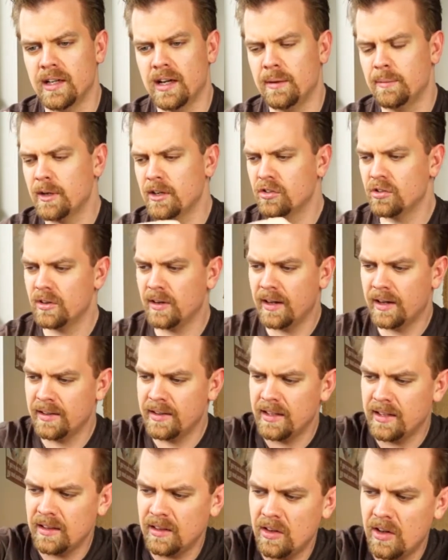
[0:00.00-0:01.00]
I'm not sure how
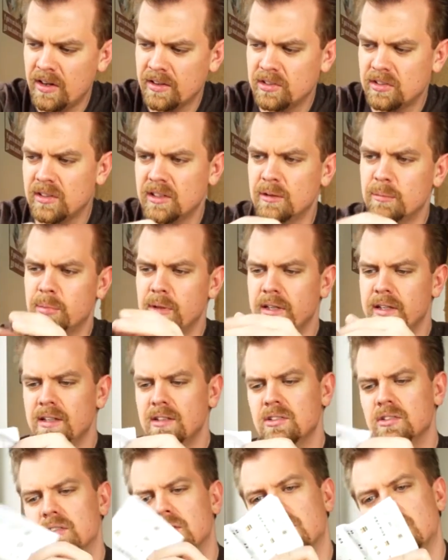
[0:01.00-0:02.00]
that locks into
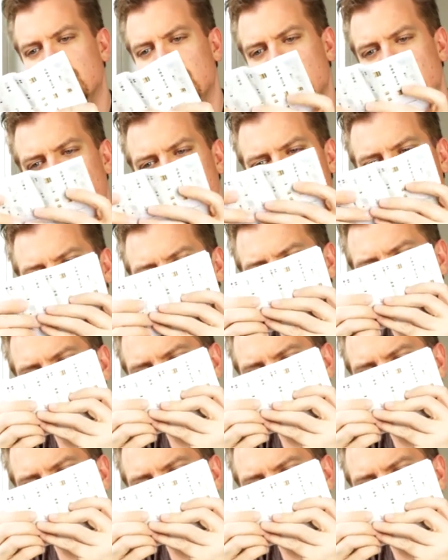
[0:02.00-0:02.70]
place, but that's